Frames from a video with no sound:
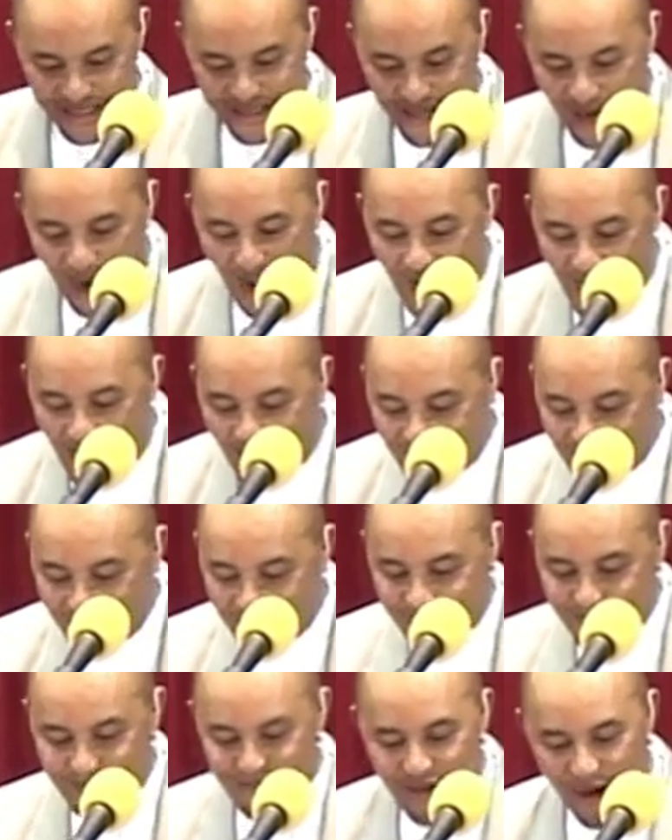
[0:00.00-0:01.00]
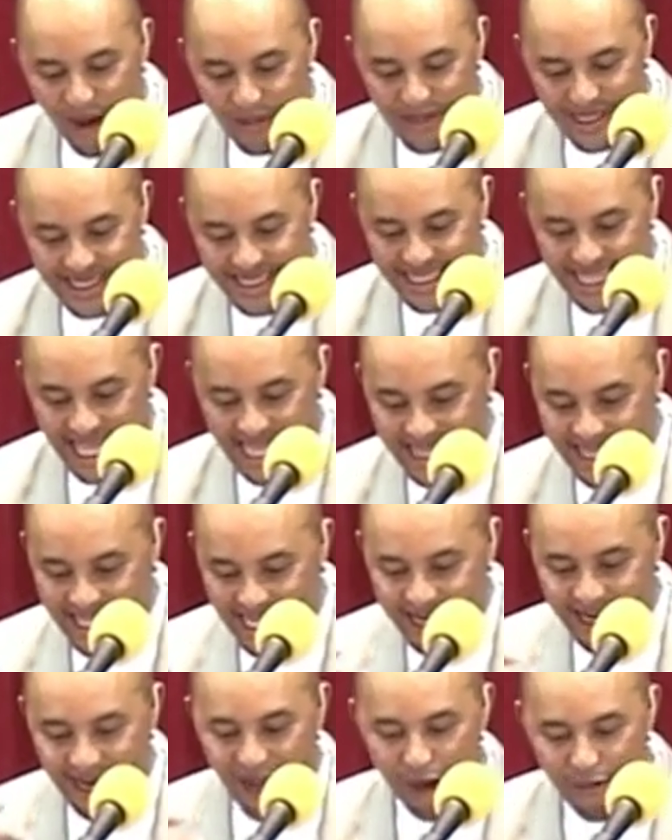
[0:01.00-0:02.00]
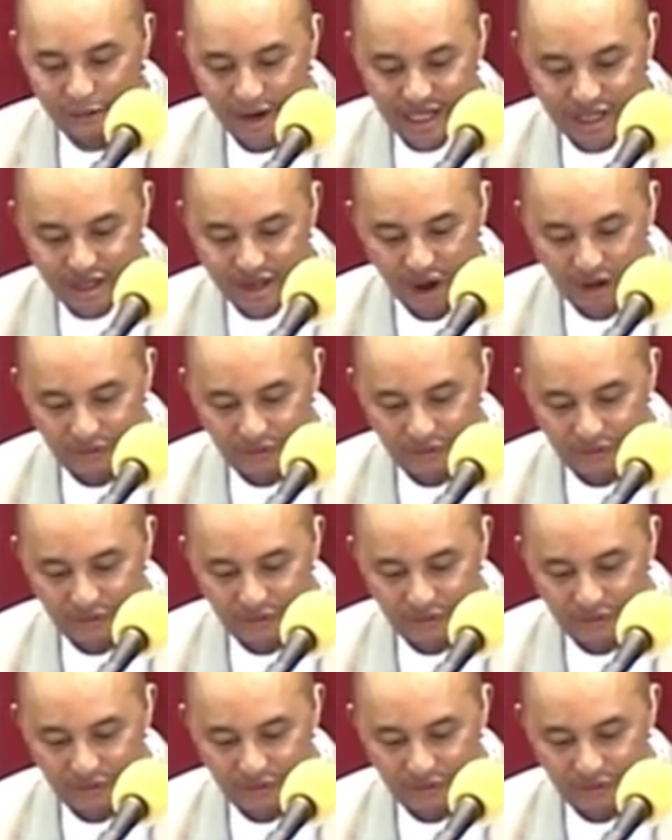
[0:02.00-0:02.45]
God promised that the current